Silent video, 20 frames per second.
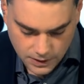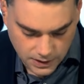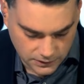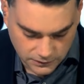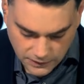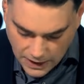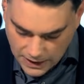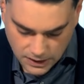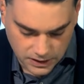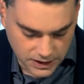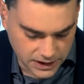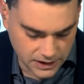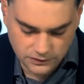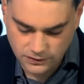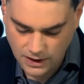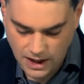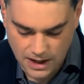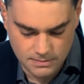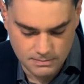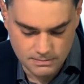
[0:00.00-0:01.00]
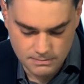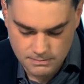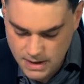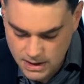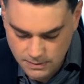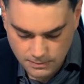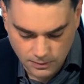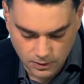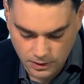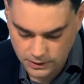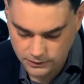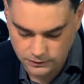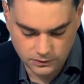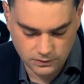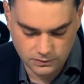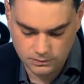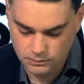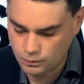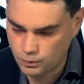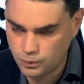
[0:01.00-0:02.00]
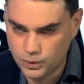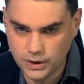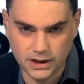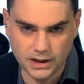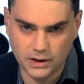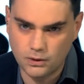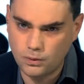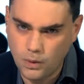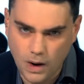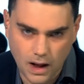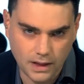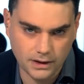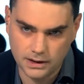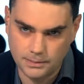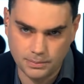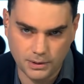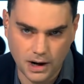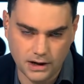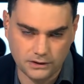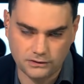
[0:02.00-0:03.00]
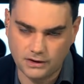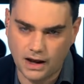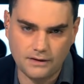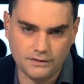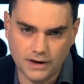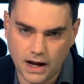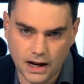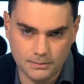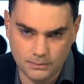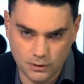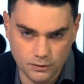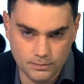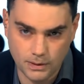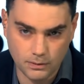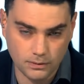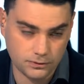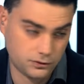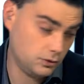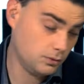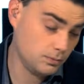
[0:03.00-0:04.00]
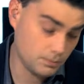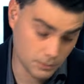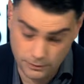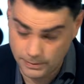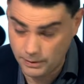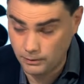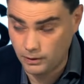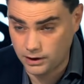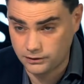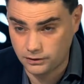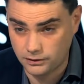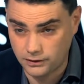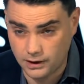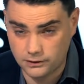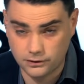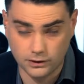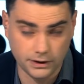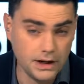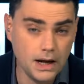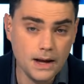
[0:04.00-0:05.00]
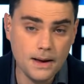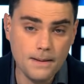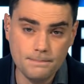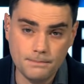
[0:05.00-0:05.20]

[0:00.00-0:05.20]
It's got clean design, minimalist, really quality products. I've got a movement, two movement watches actually.